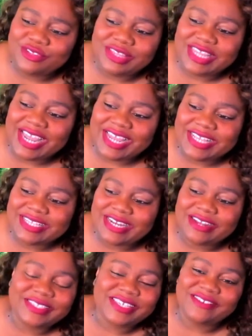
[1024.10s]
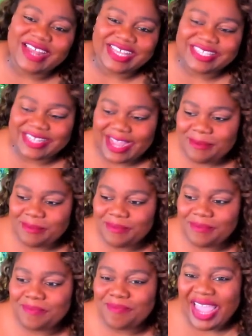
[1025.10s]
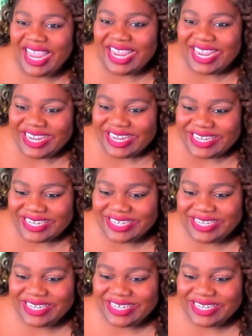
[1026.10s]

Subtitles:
the things, and I'll see you next time. Bye!